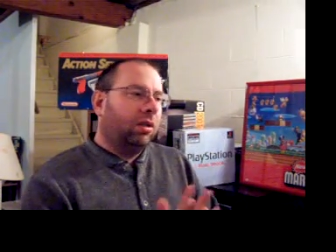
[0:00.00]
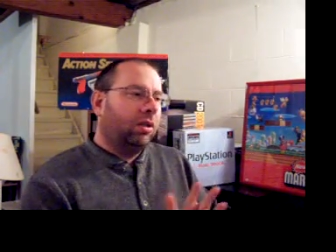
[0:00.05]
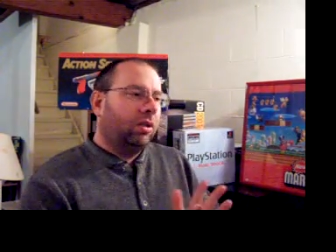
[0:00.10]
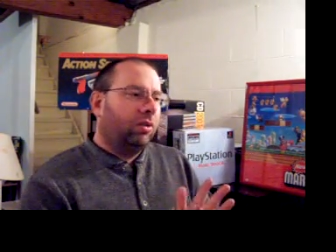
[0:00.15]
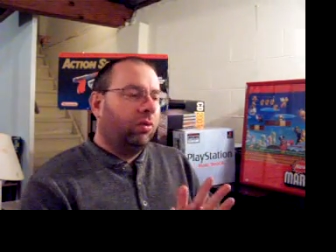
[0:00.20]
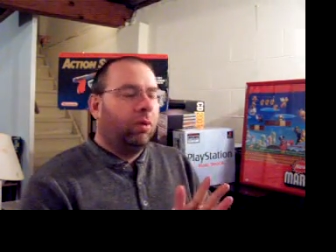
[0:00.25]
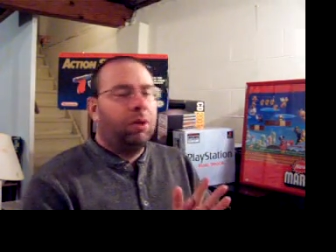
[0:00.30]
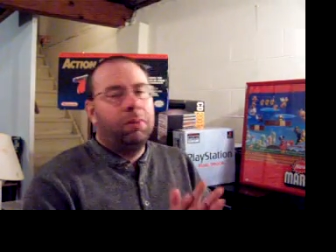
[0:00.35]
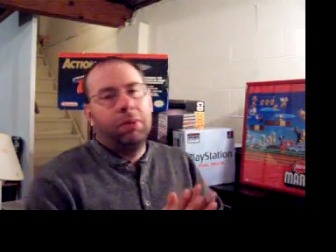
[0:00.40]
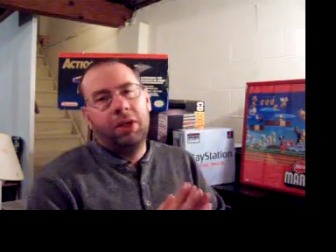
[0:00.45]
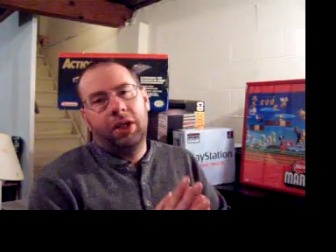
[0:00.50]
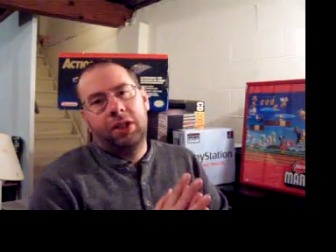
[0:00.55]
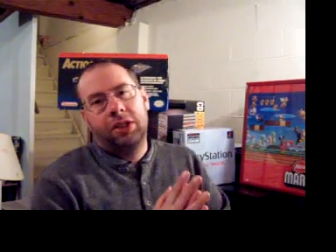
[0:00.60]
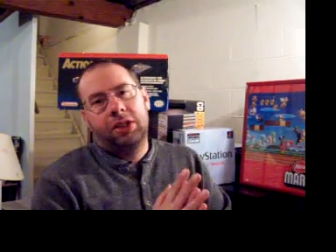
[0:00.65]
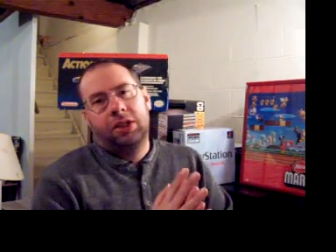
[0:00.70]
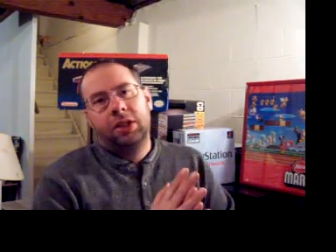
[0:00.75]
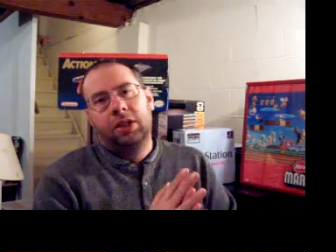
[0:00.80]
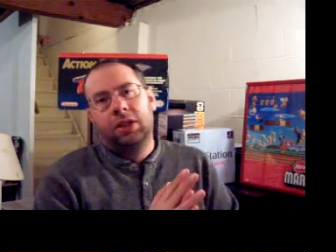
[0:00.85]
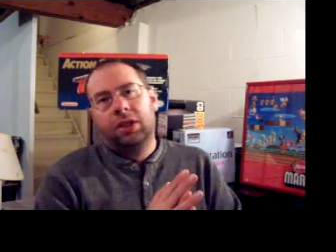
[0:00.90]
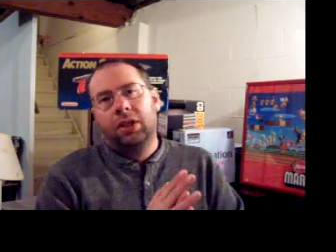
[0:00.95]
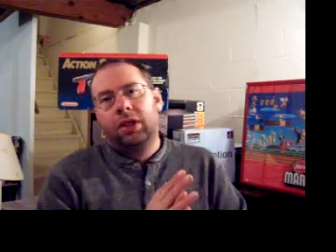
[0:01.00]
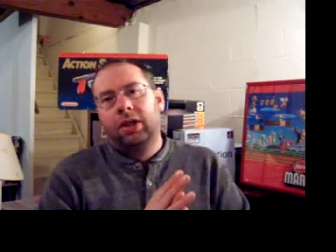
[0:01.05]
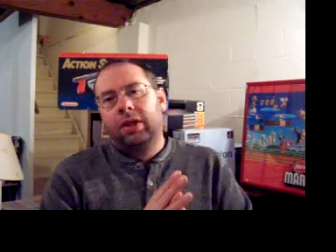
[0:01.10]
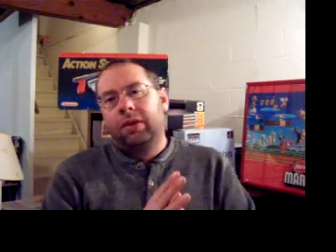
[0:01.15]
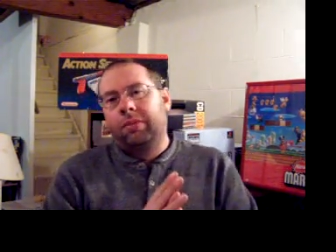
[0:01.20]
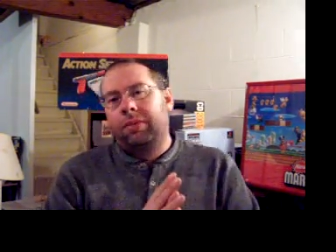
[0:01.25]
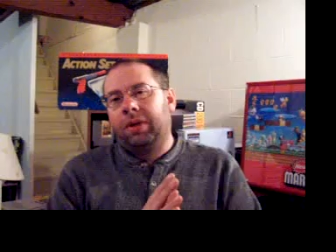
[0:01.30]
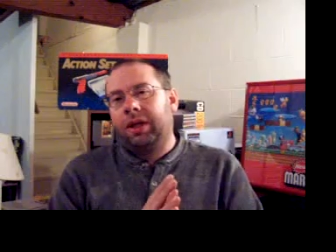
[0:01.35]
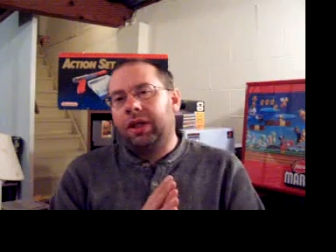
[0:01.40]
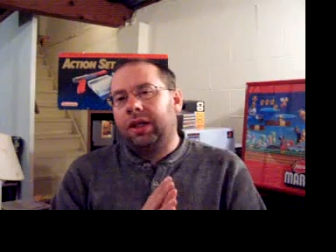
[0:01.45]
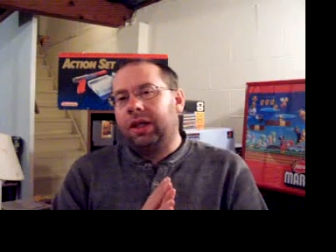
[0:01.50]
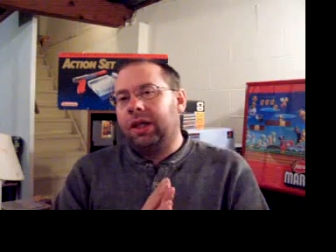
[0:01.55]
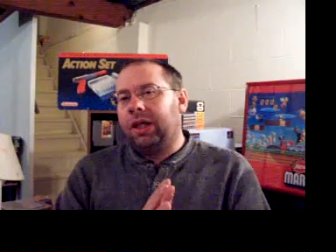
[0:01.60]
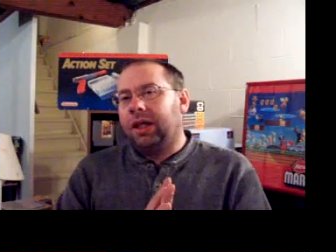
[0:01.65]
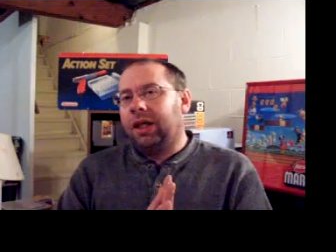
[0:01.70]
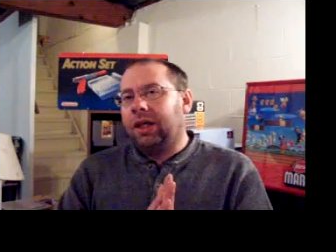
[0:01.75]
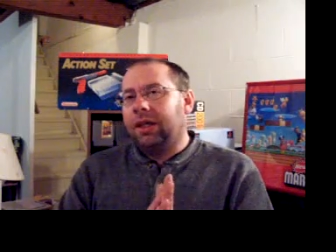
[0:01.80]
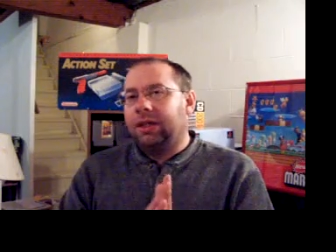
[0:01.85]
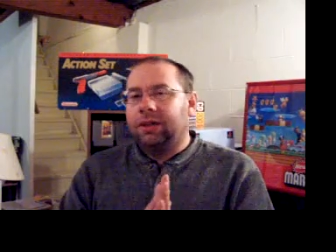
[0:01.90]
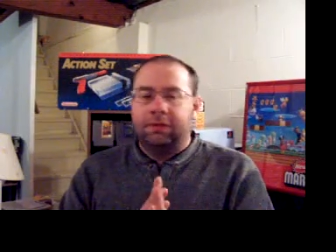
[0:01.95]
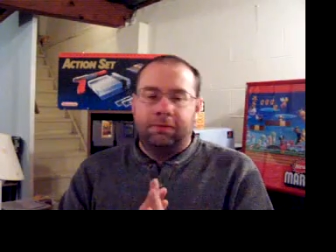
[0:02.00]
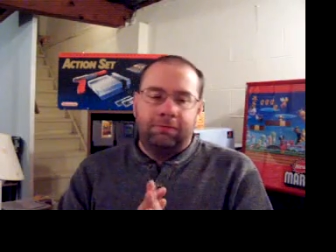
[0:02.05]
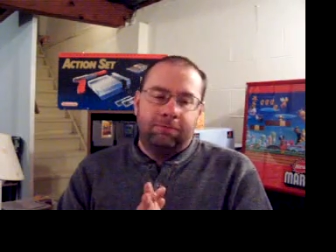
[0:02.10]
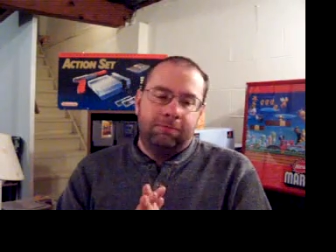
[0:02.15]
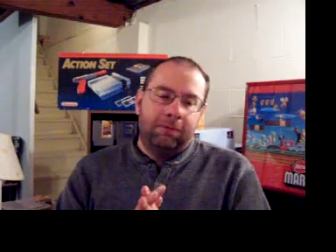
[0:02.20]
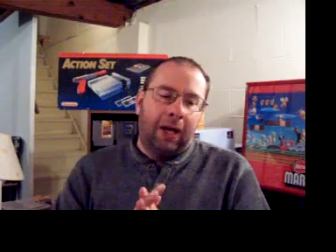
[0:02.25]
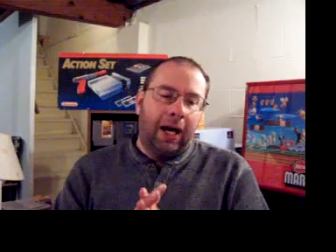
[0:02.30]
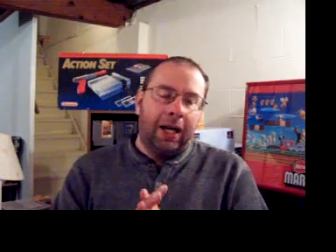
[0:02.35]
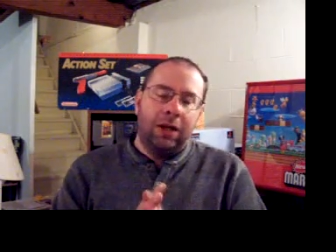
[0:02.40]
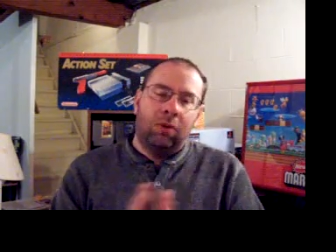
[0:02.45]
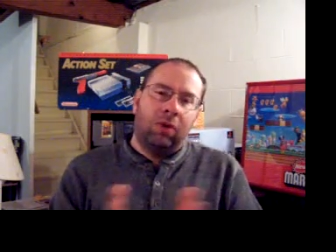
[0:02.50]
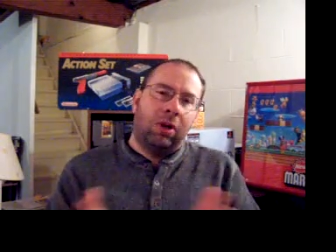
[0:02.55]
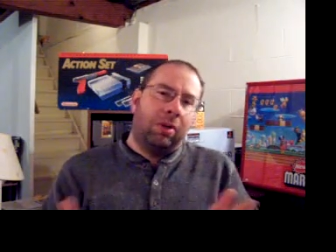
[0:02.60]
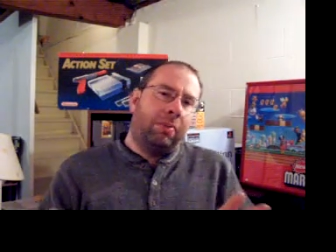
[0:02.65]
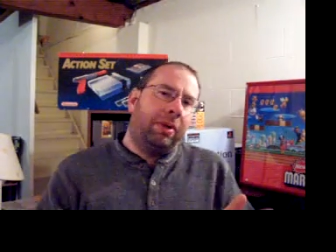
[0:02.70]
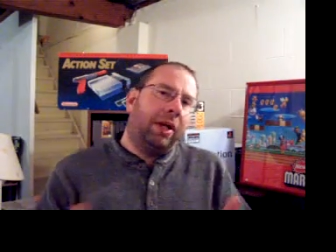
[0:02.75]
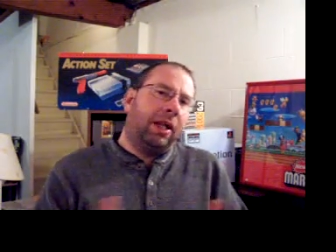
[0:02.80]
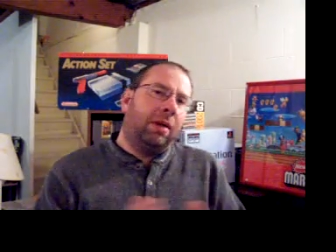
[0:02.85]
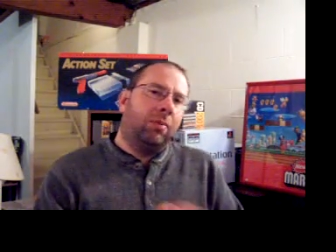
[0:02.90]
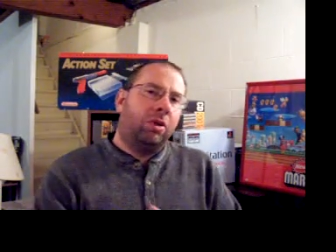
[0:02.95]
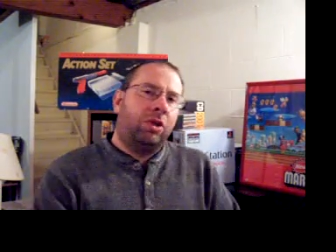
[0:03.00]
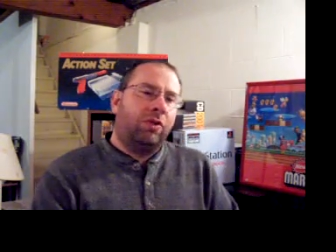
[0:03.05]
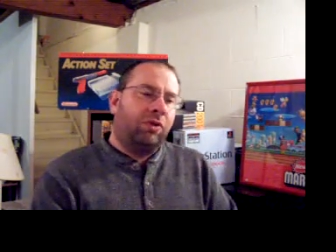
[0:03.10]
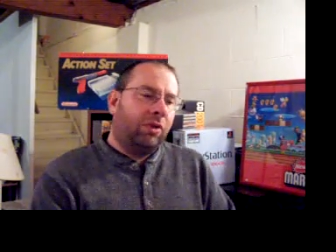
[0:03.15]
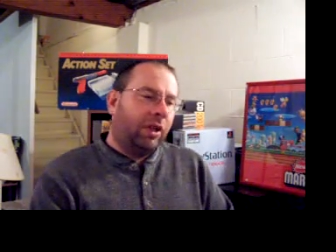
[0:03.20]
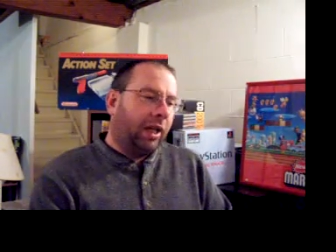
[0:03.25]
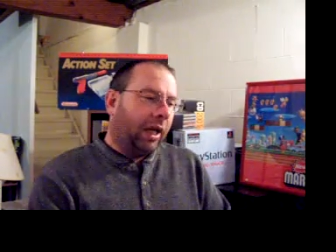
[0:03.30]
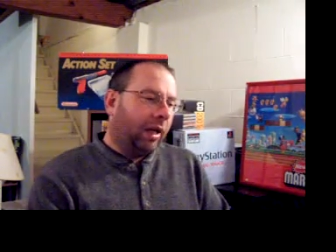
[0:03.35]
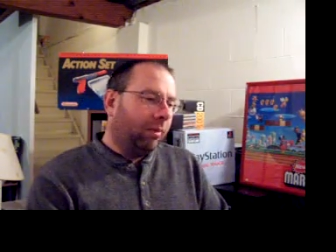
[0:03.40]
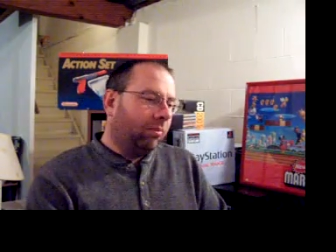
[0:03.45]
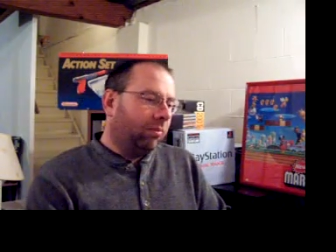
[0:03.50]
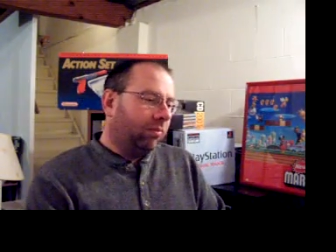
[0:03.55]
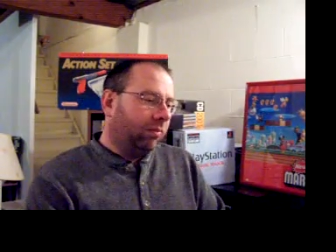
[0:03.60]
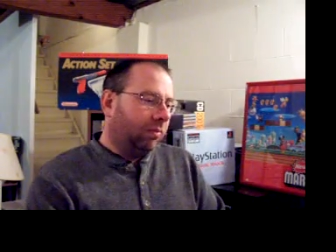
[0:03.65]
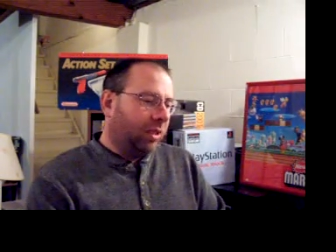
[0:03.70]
$20, but I didn't want to pay that much for a game